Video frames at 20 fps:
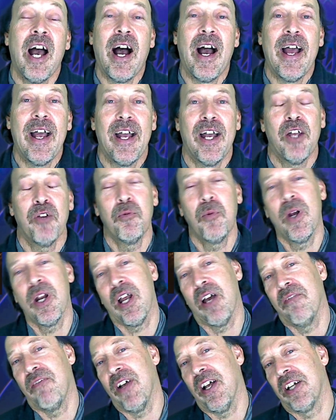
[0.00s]
And when
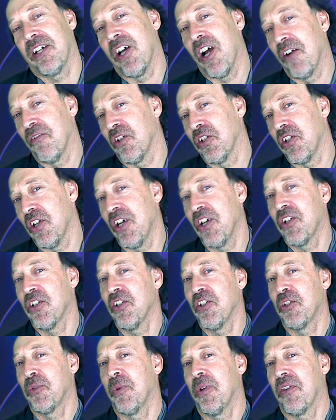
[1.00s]
I've had
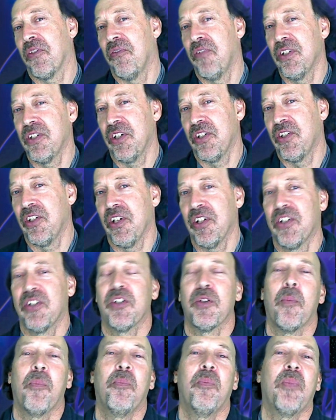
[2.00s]
conversations with physicists
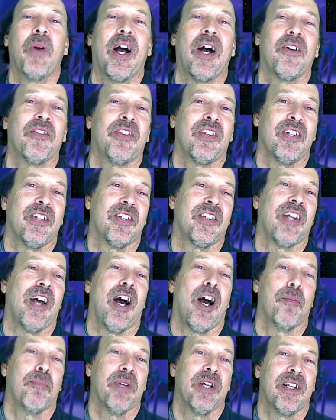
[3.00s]
about this
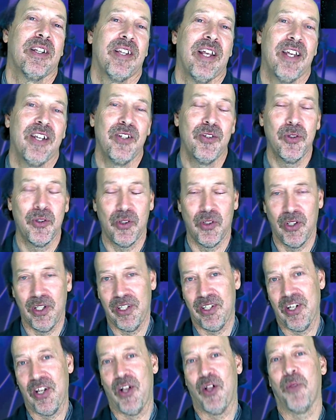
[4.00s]
topic, they usually
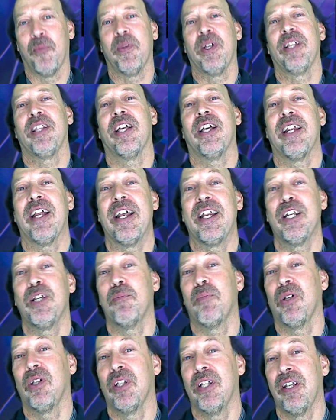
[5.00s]
tell me that any
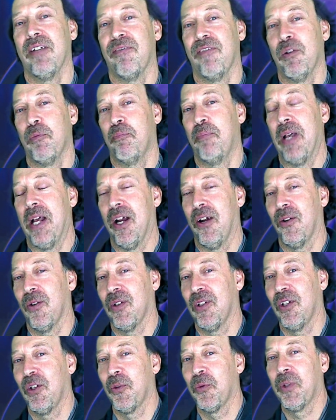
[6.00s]
belief in
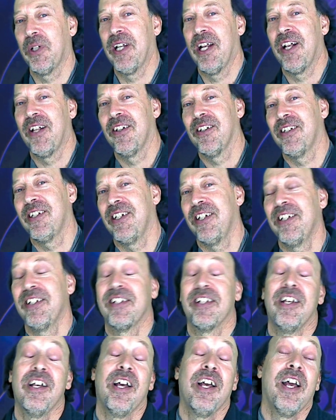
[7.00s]
parallel
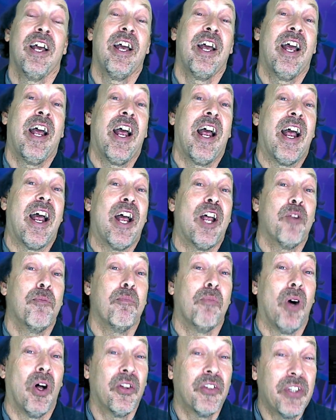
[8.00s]
realities and
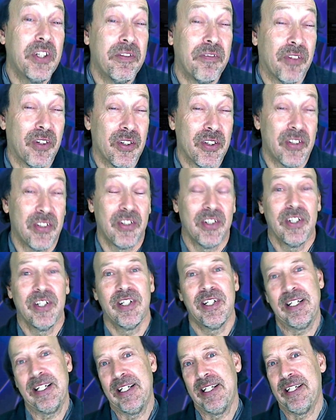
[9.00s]

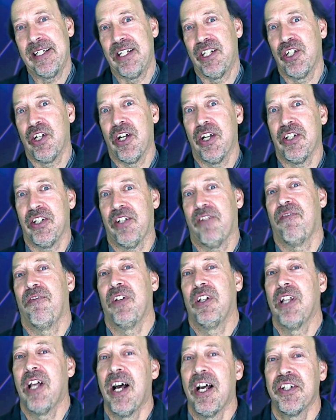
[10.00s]
multiverses is just
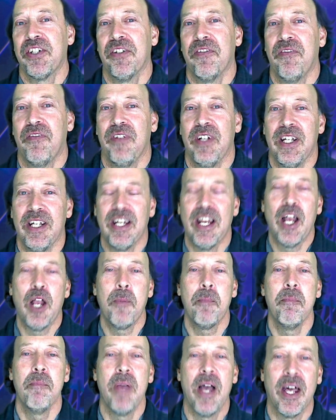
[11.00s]
philosophy
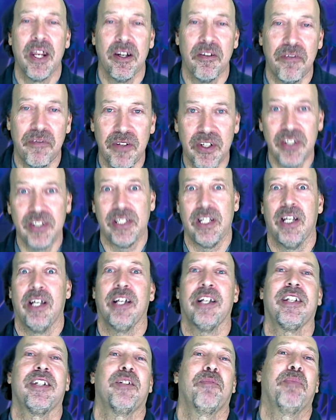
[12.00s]
and
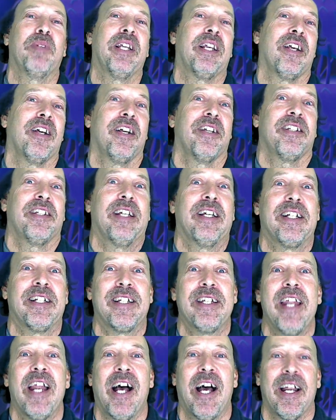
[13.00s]
metaphysics because
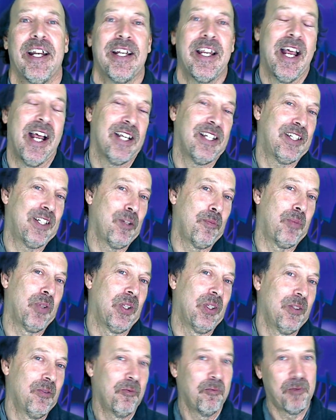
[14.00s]
it's not
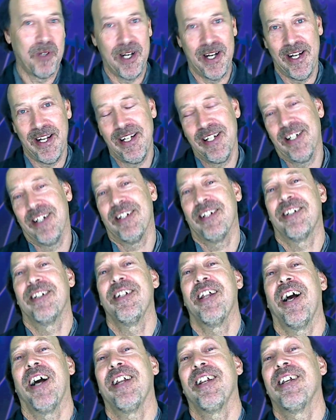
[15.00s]
testable, right? It's
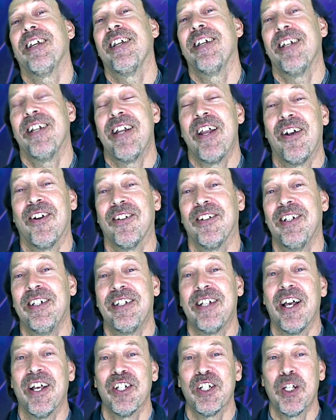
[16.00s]
not inherently
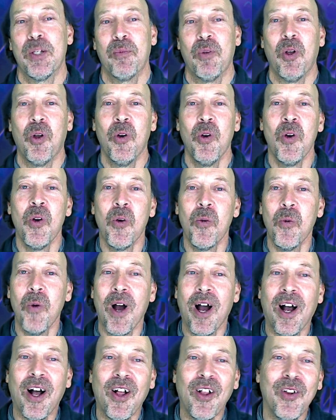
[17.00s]
testable.
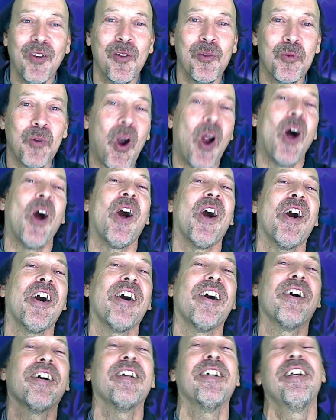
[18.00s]
Well,
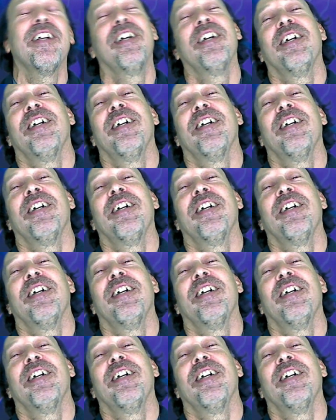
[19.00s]
wrong.